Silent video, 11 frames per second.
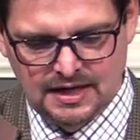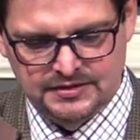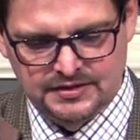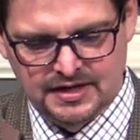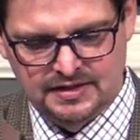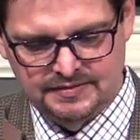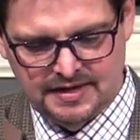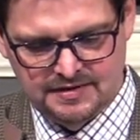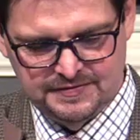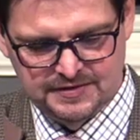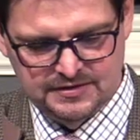and you're getting
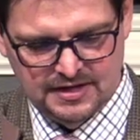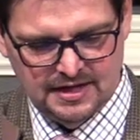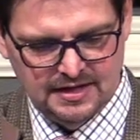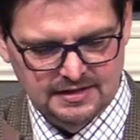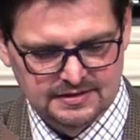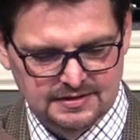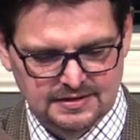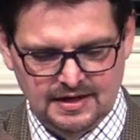ready for your day,